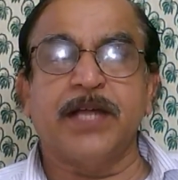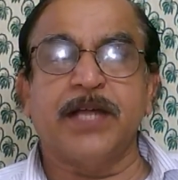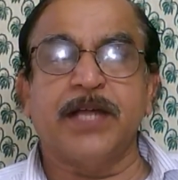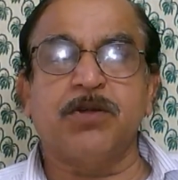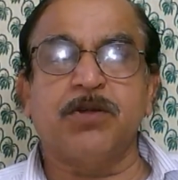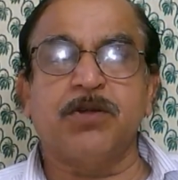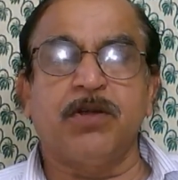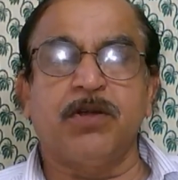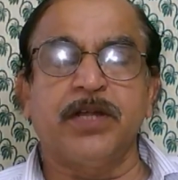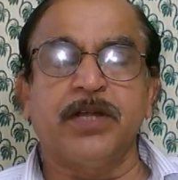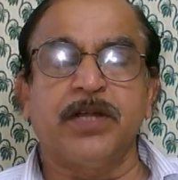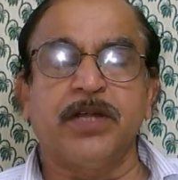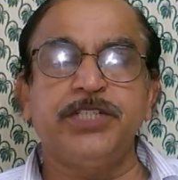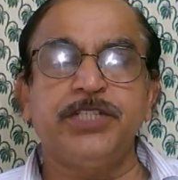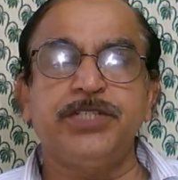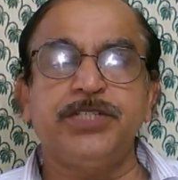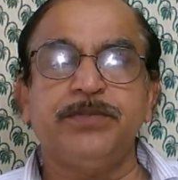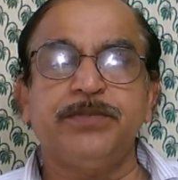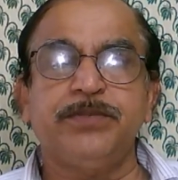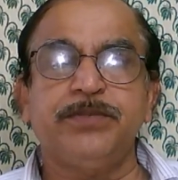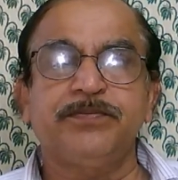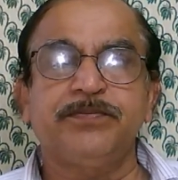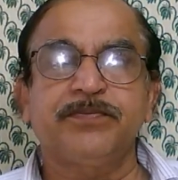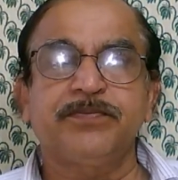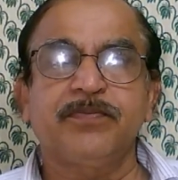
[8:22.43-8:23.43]
college.
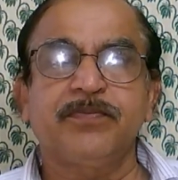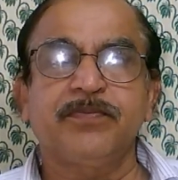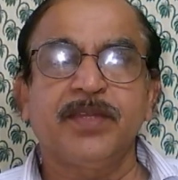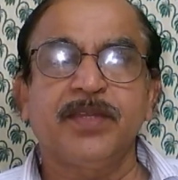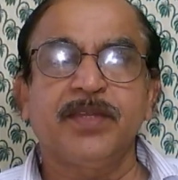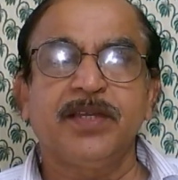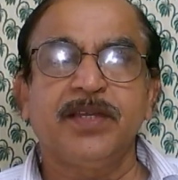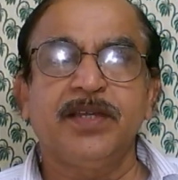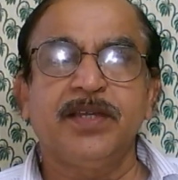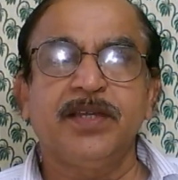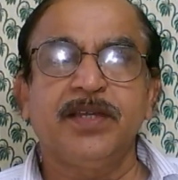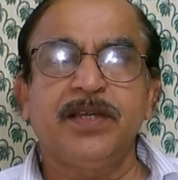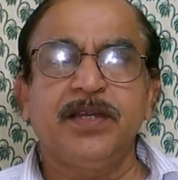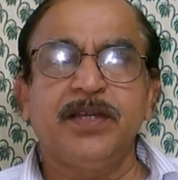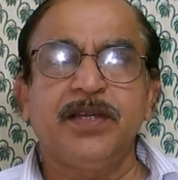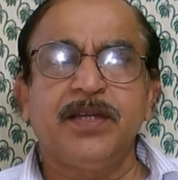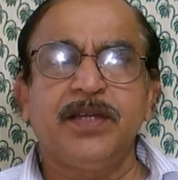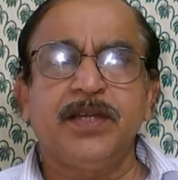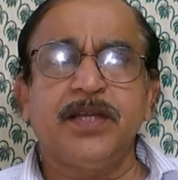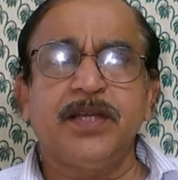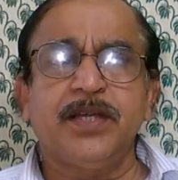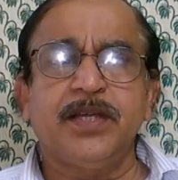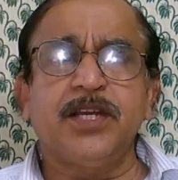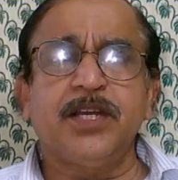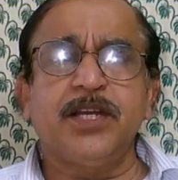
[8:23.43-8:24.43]

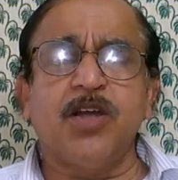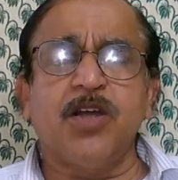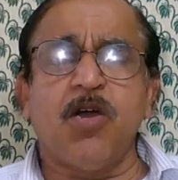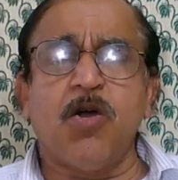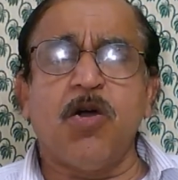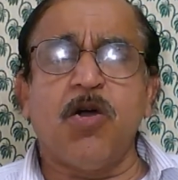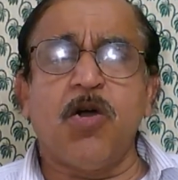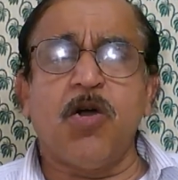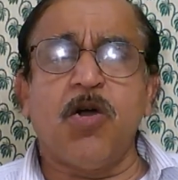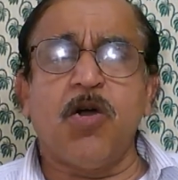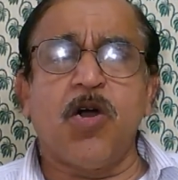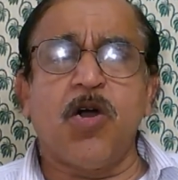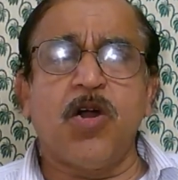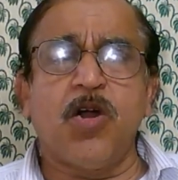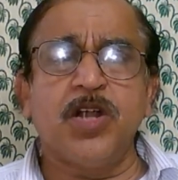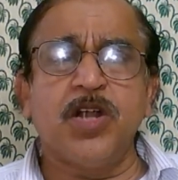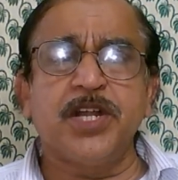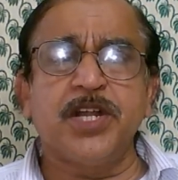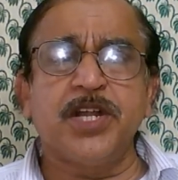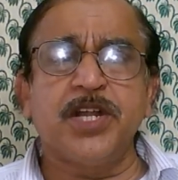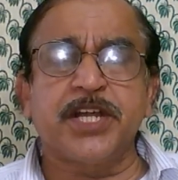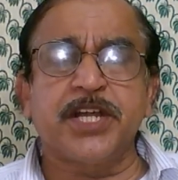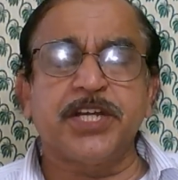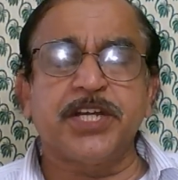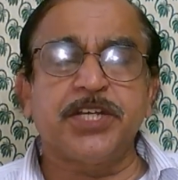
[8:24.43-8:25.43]
And all
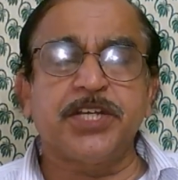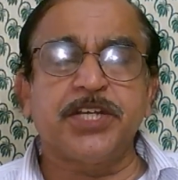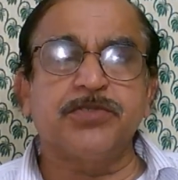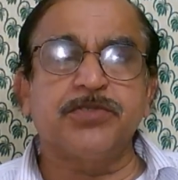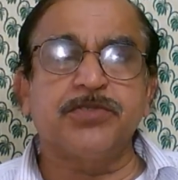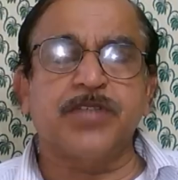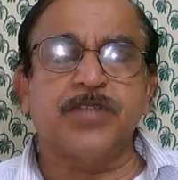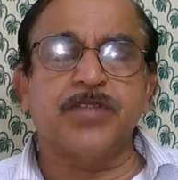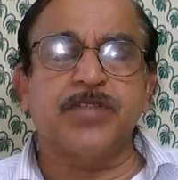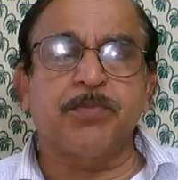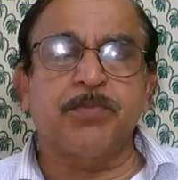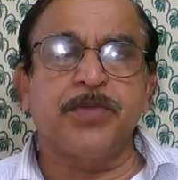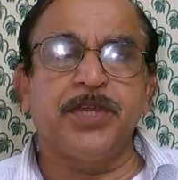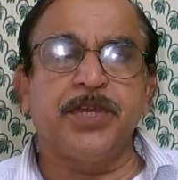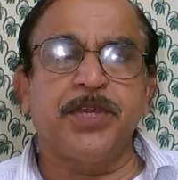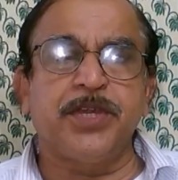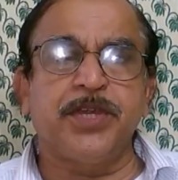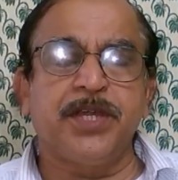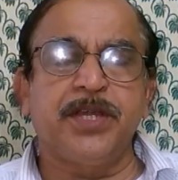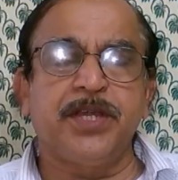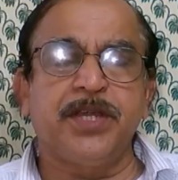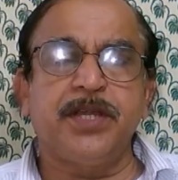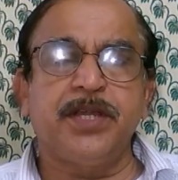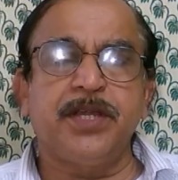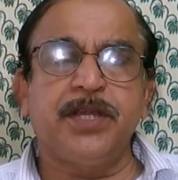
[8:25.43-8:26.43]
negatives are
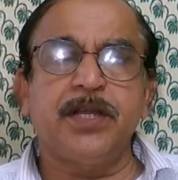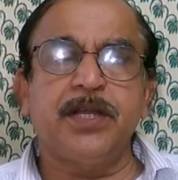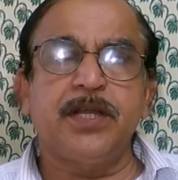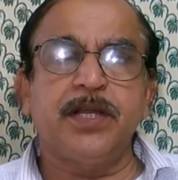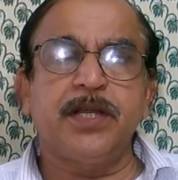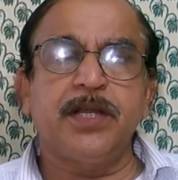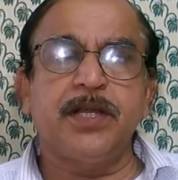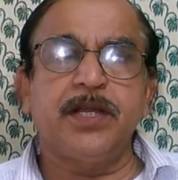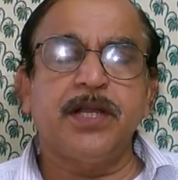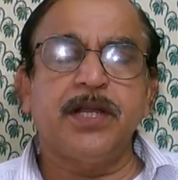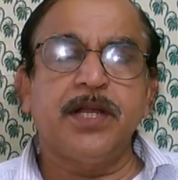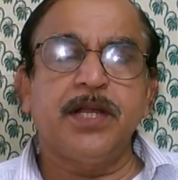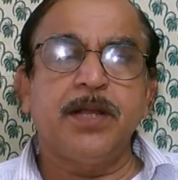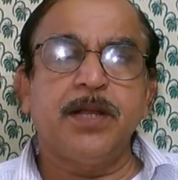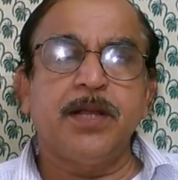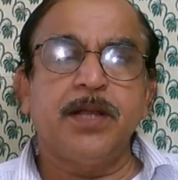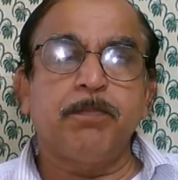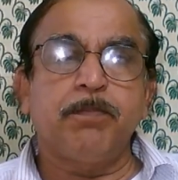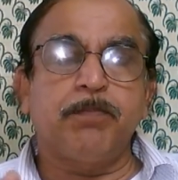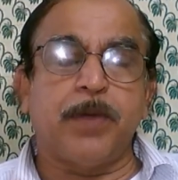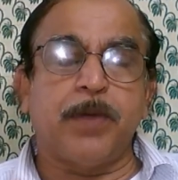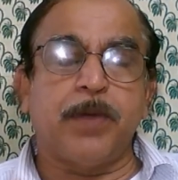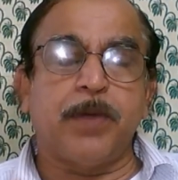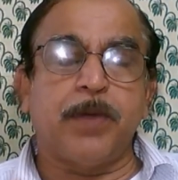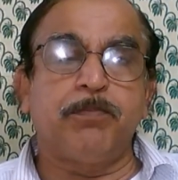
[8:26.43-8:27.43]
being
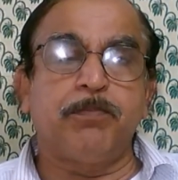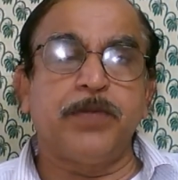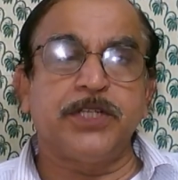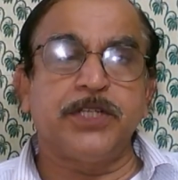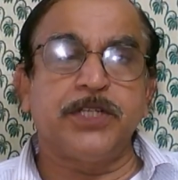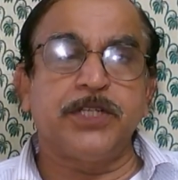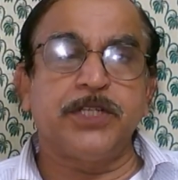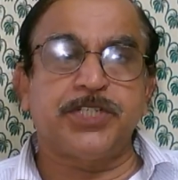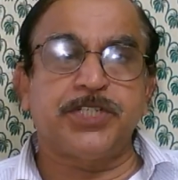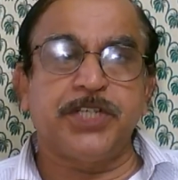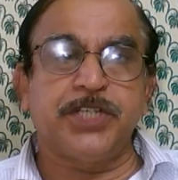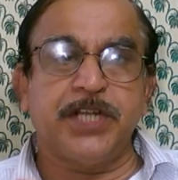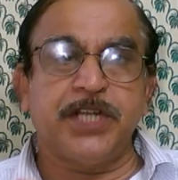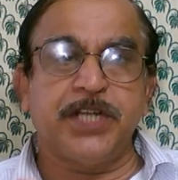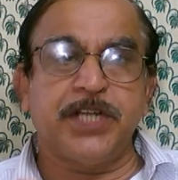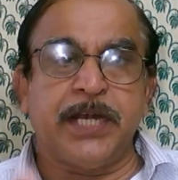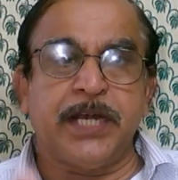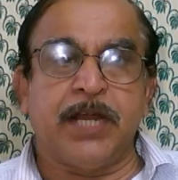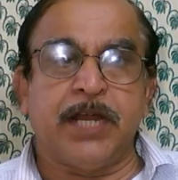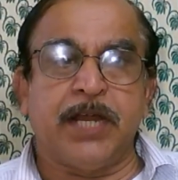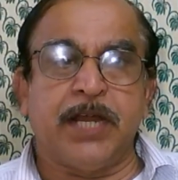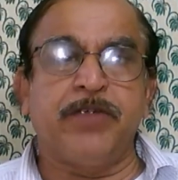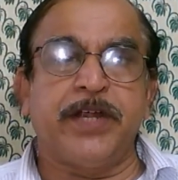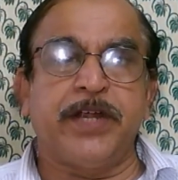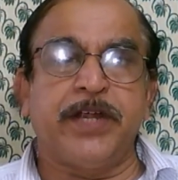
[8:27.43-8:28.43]
published
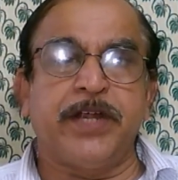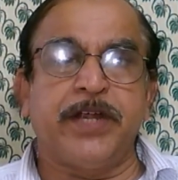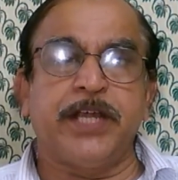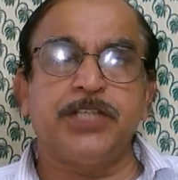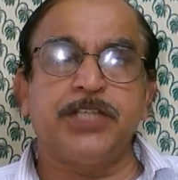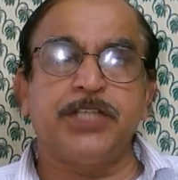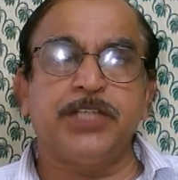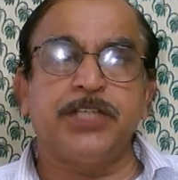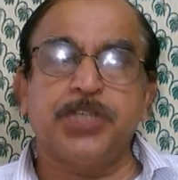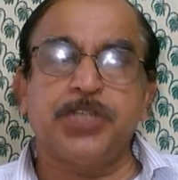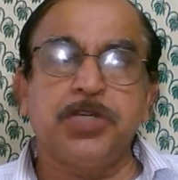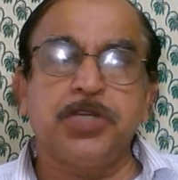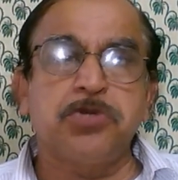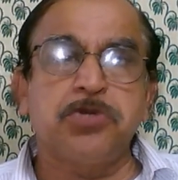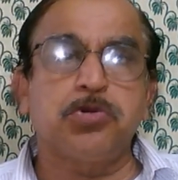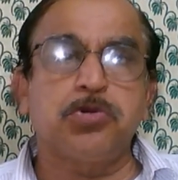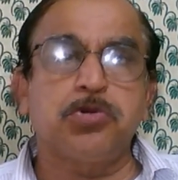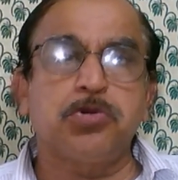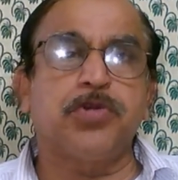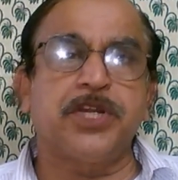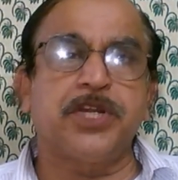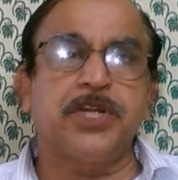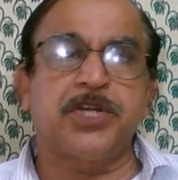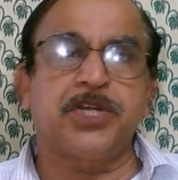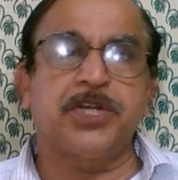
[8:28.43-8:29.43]
nowadays,
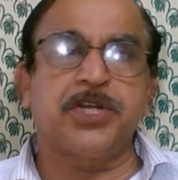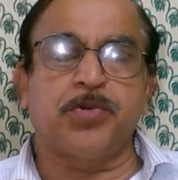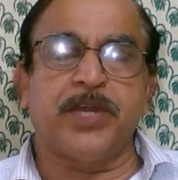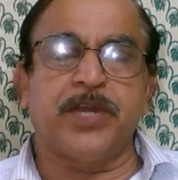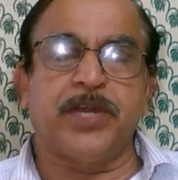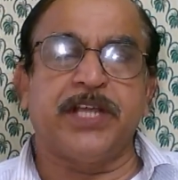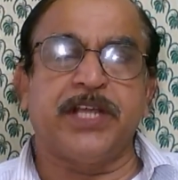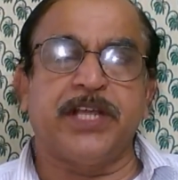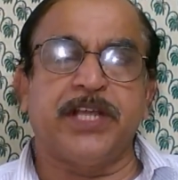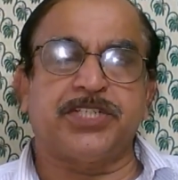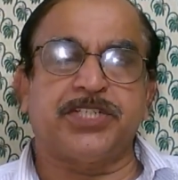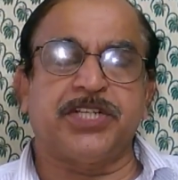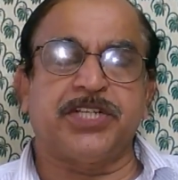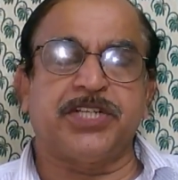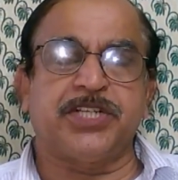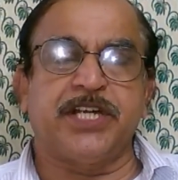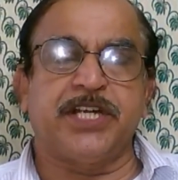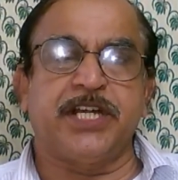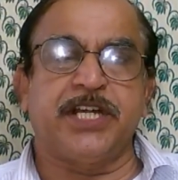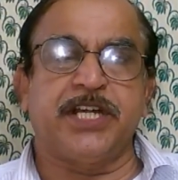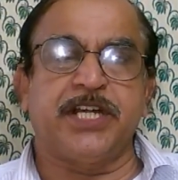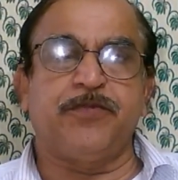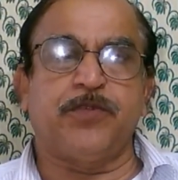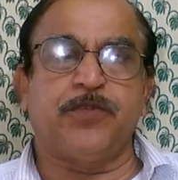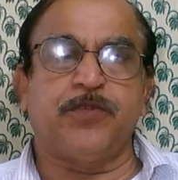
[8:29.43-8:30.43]
including today, yesterday,
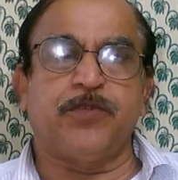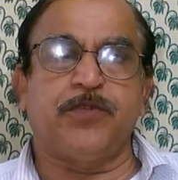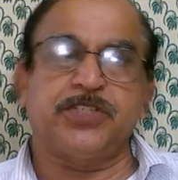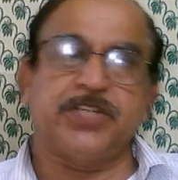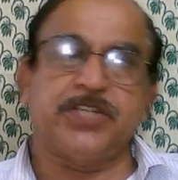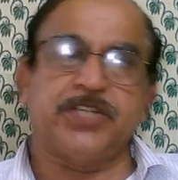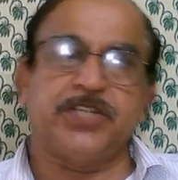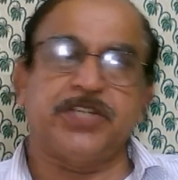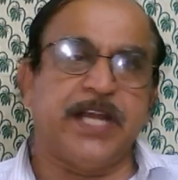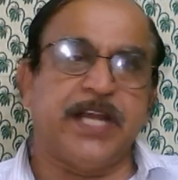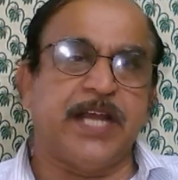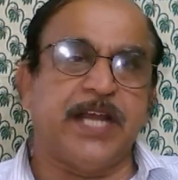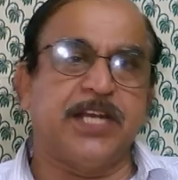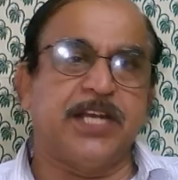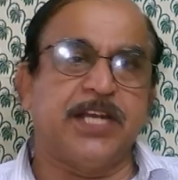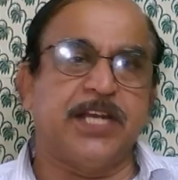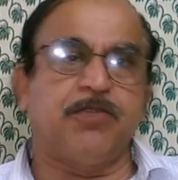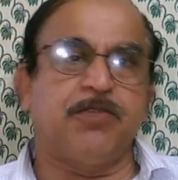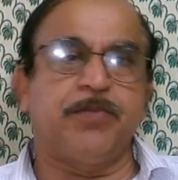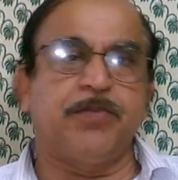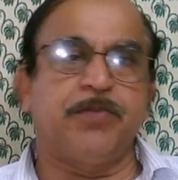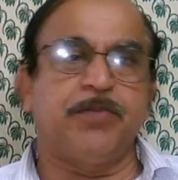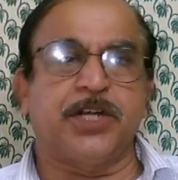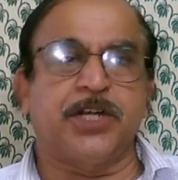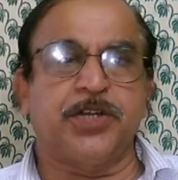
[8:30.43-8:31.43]
day before yesterday, and it
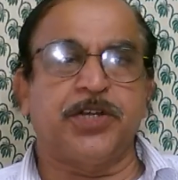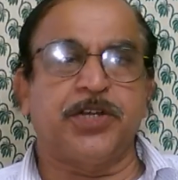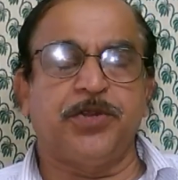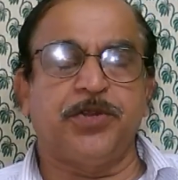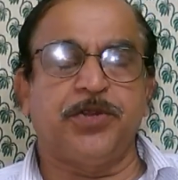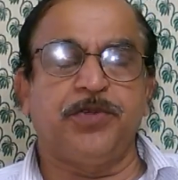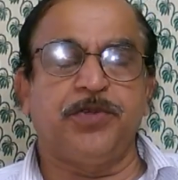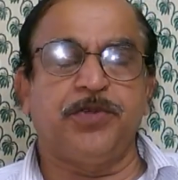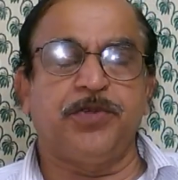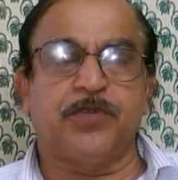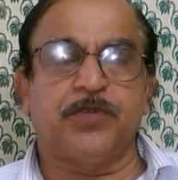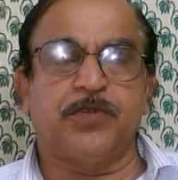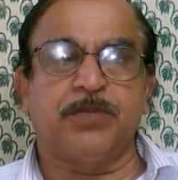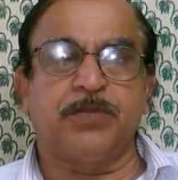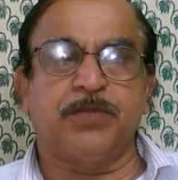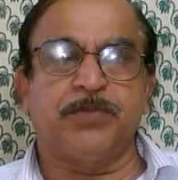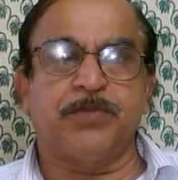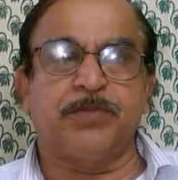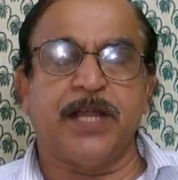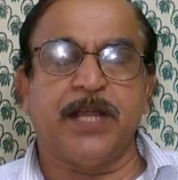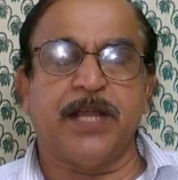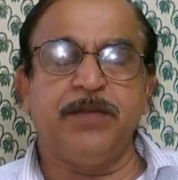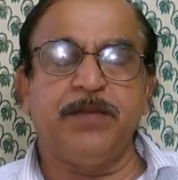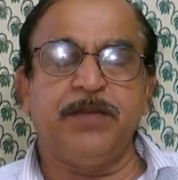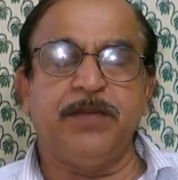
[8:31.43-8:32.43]
will be continuing for some
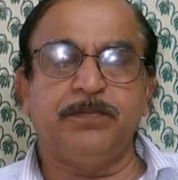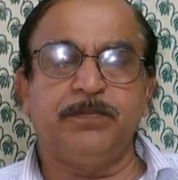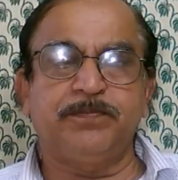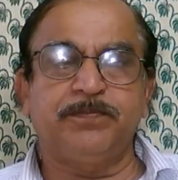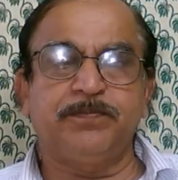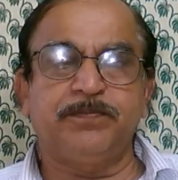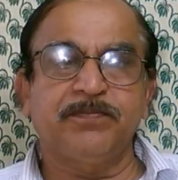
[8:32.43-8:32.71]
time.